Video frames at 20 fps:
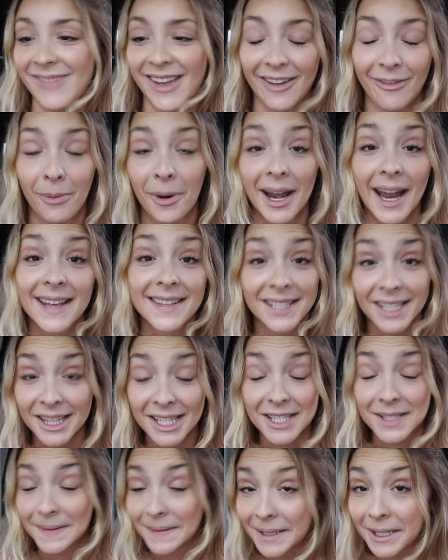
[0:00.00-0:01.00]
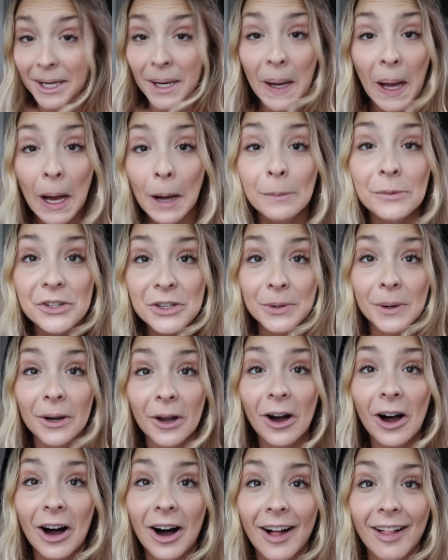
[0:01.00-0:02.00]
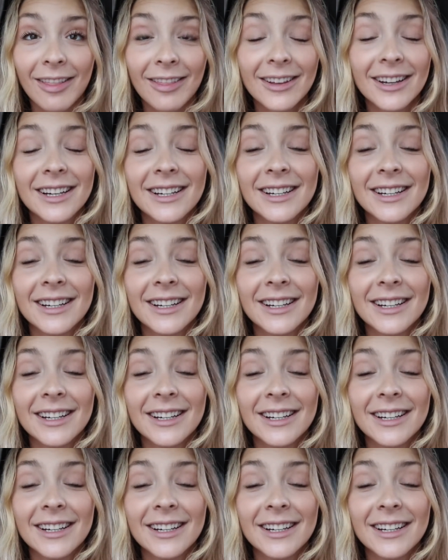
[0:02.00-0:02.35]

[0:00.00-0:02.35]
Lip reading: If what I said in this video helped you at all,